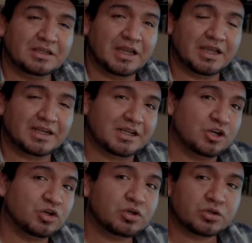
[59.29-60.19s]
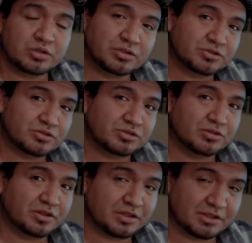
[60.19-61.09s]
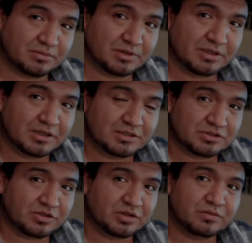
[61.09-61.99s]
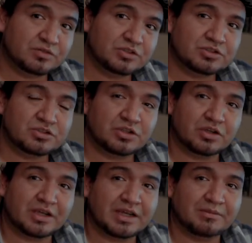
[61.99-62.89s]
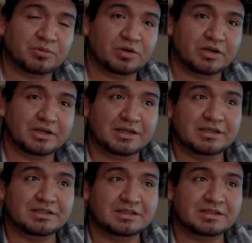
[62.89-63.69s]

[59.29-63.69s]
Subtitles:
adding a hook to your theme. So in the future you can put in